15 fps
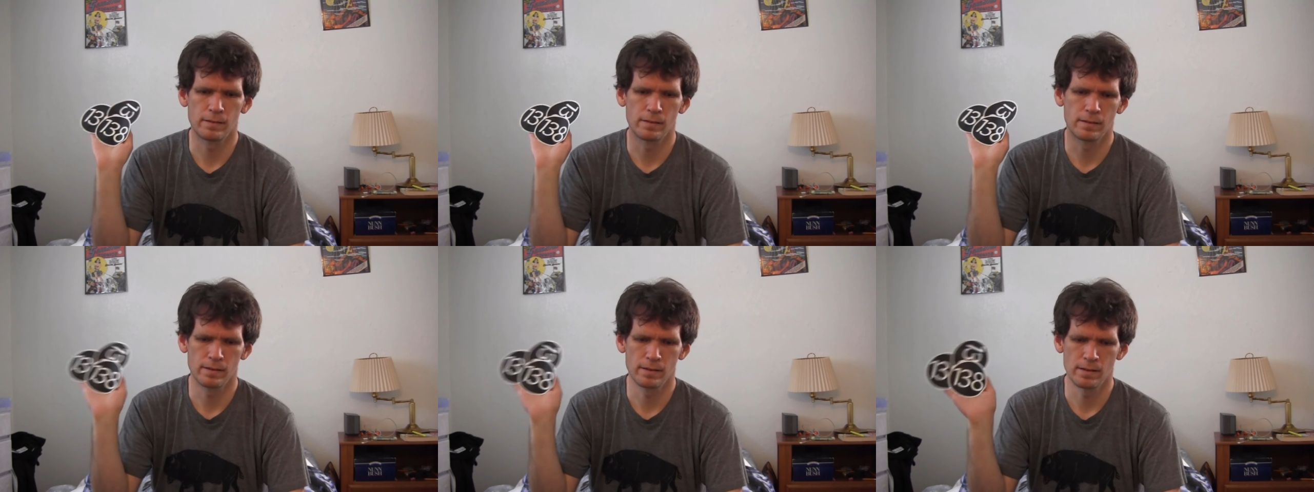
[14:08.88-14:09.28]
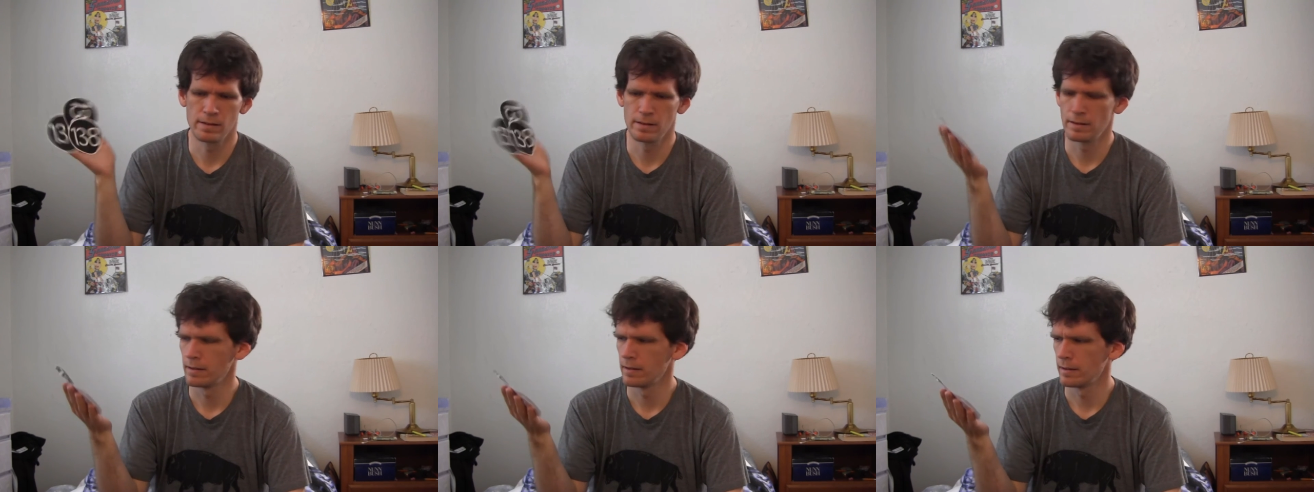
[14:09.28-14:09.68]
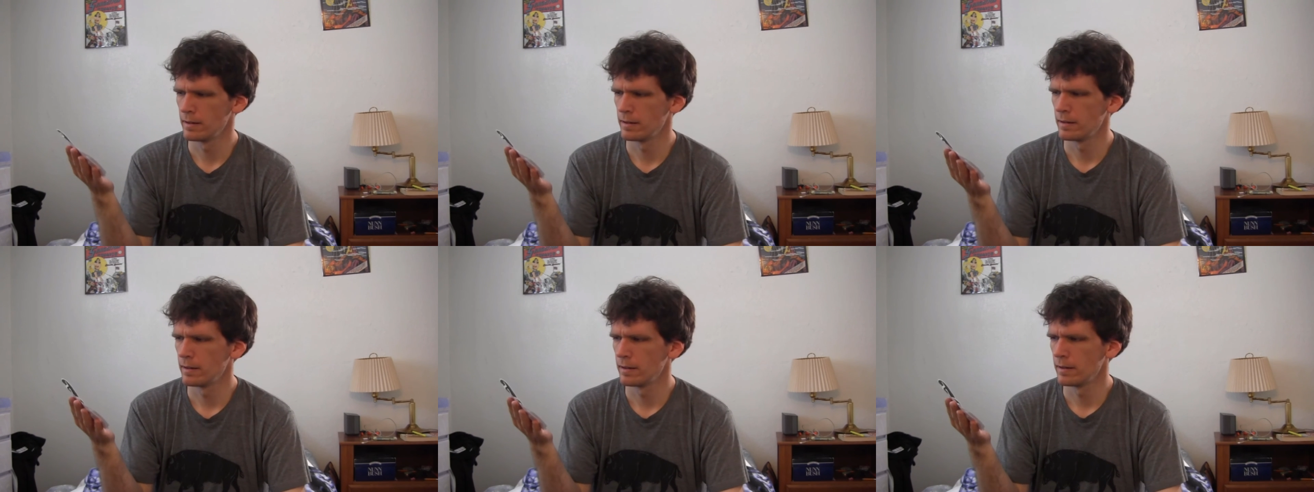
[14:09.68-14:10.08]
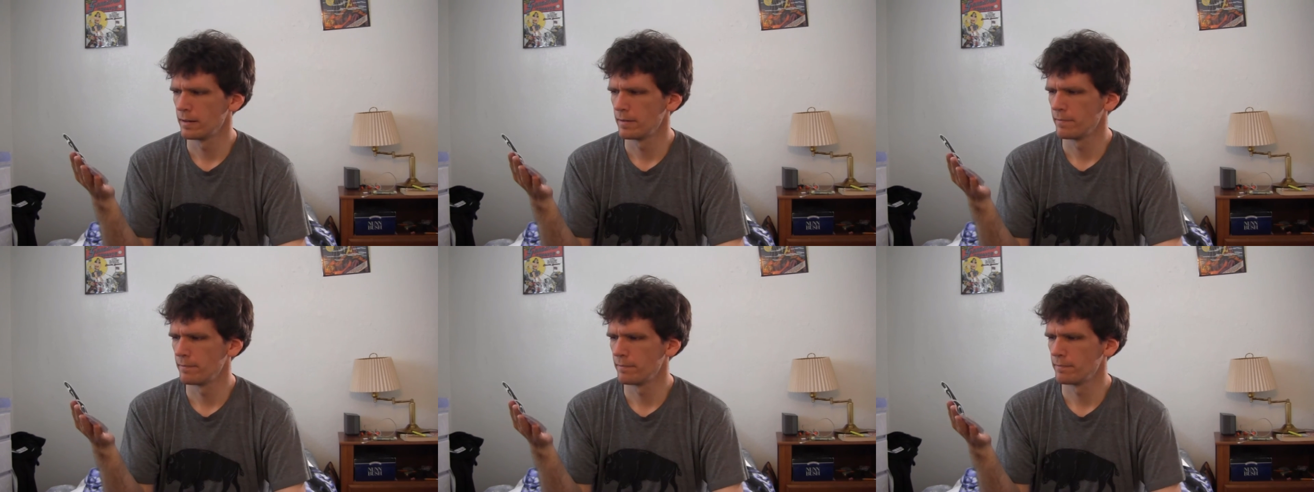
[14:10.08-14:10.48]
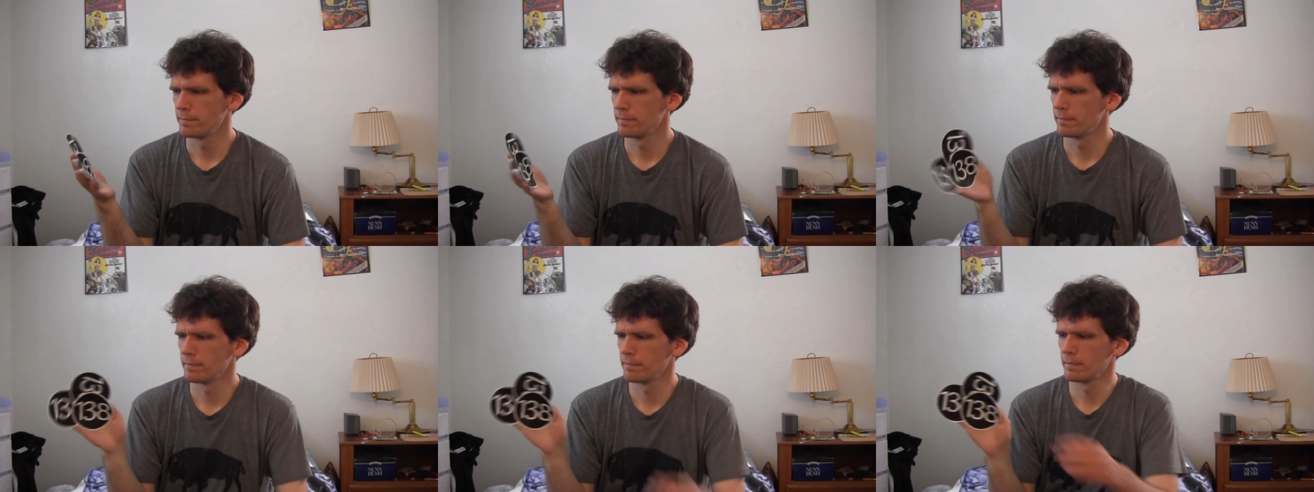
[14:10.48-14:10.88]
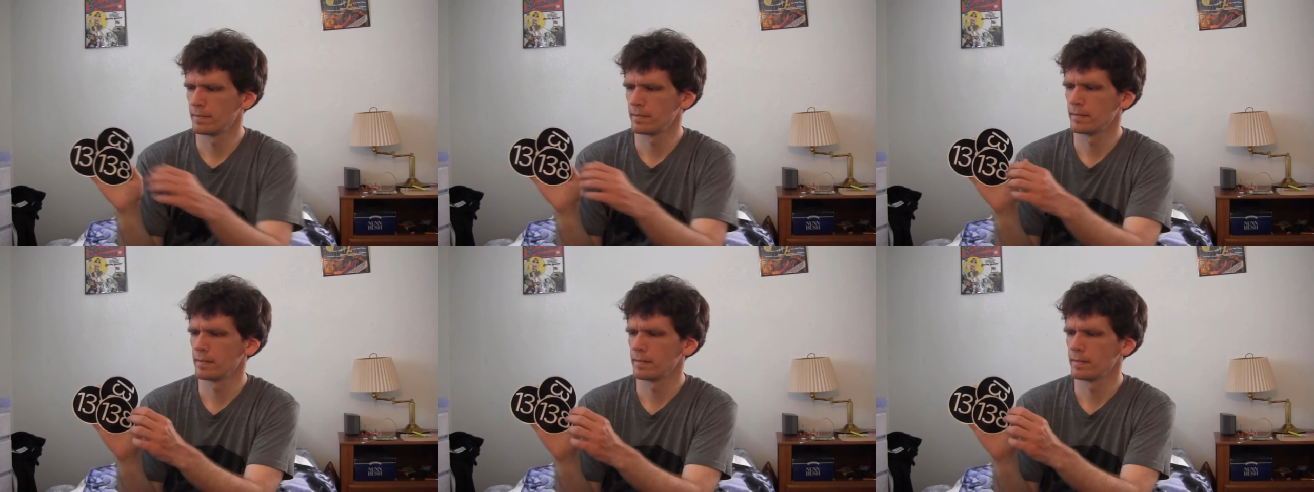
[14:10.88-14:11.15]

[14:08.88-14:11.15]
No one is speaking in this clip.